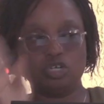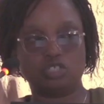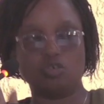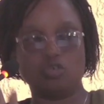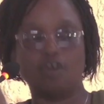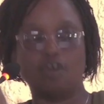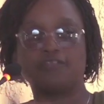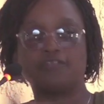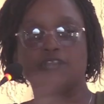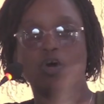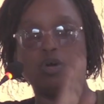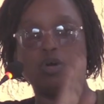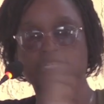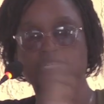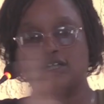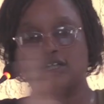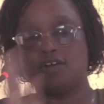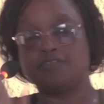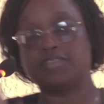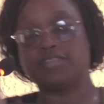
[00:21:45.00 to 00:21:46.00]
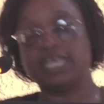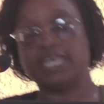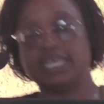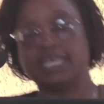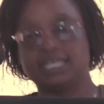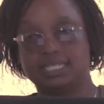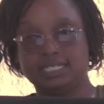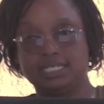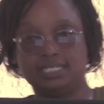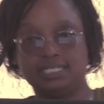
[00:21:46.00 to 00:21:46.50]
of the order of the
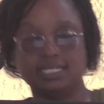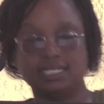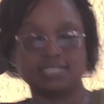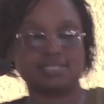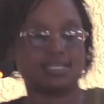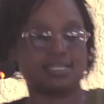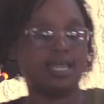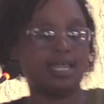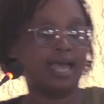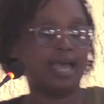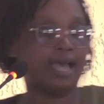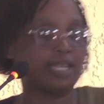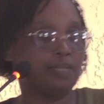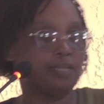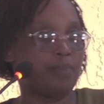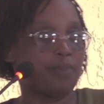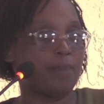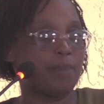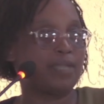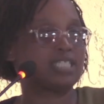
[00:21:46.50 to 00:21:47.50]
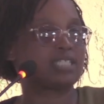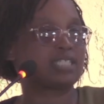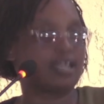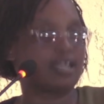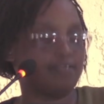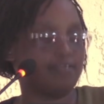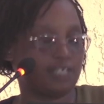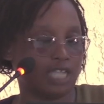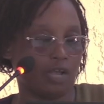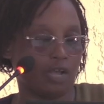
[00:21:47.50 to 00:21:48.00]
ingredients aripo pa chikafu
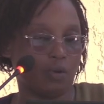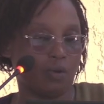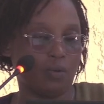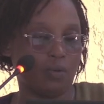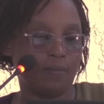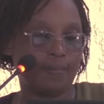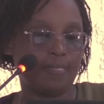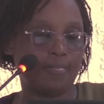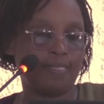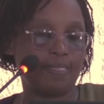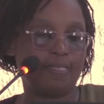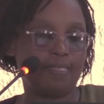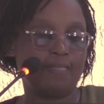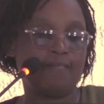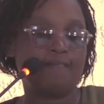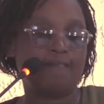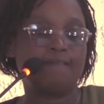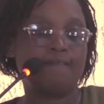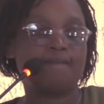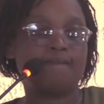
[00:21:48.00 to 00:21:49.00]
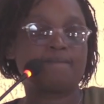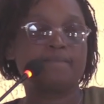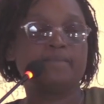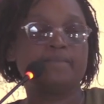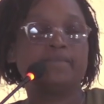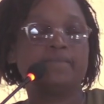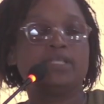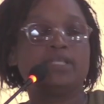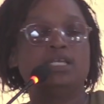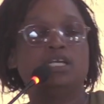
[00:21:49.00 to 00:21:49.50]
chako.
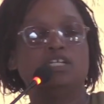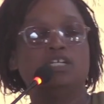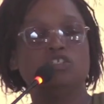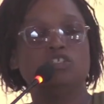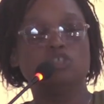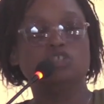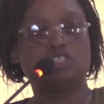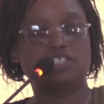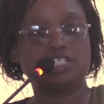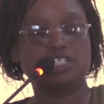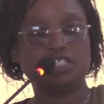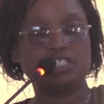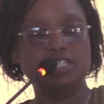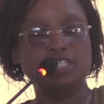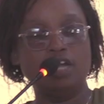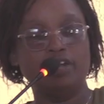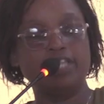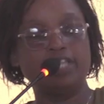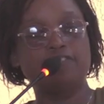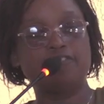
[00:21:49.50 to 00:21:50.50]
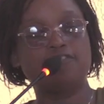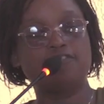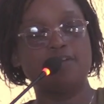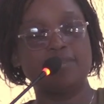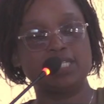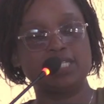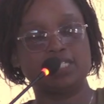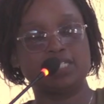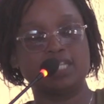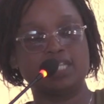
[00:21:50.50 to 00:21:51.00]
Nutritional
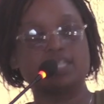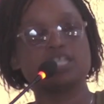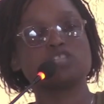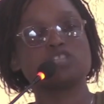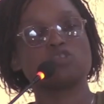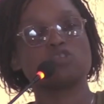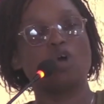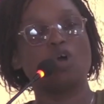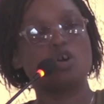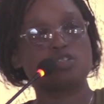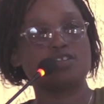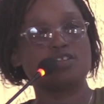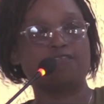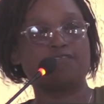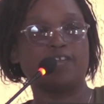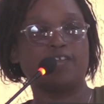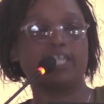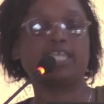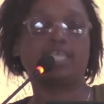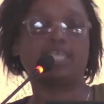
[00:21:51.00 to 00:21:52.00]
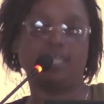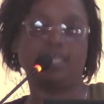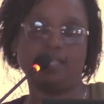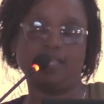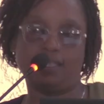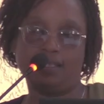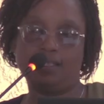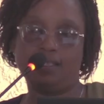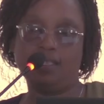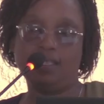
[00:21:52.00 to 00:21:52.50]
information is also very key.
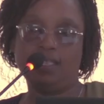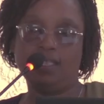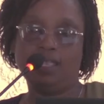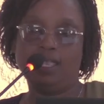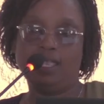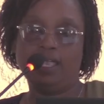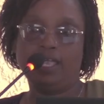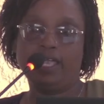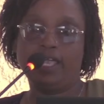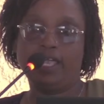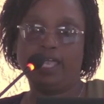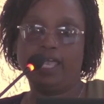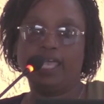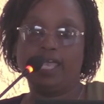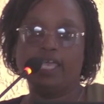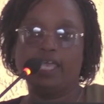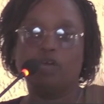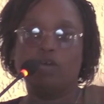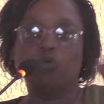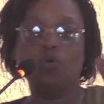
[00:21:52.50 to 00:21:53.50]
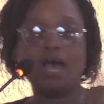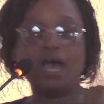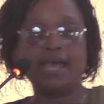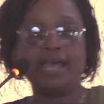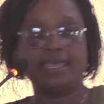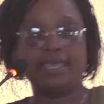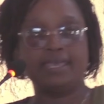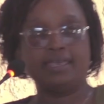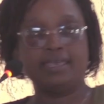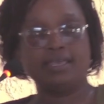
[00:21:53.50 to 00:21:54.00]
Why
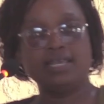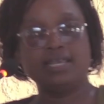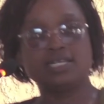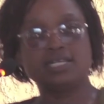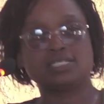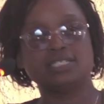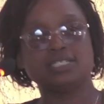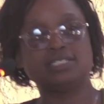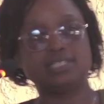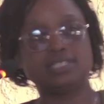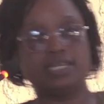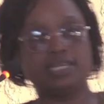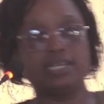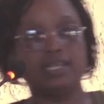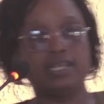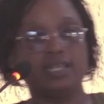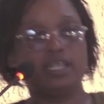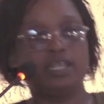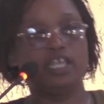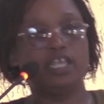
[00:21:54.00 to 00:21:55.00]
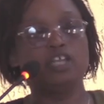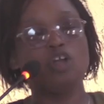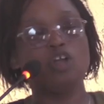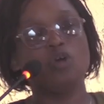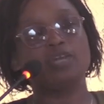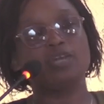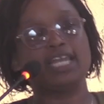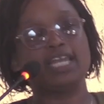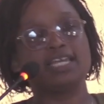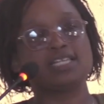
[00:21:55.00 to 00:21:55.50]
is it key?
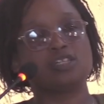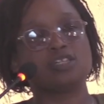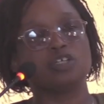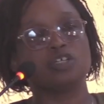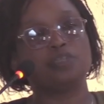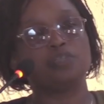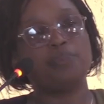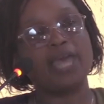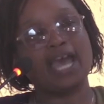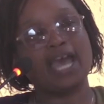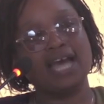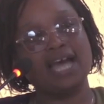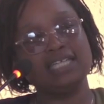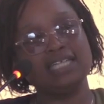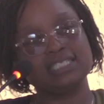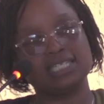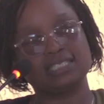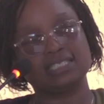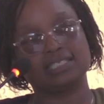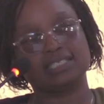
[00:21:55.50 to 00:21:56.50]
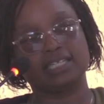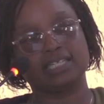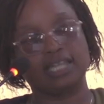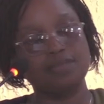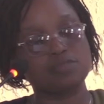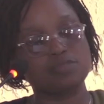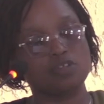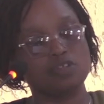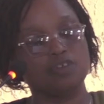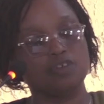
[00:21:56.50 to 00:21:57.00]
Inokurakidza kuti per 100
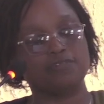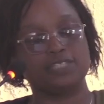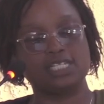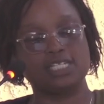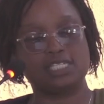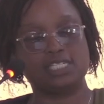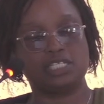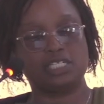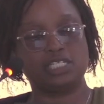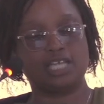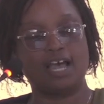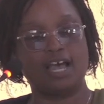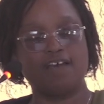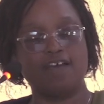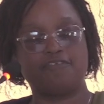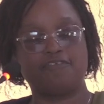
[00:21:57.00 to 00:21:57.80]
grams of this chikafu,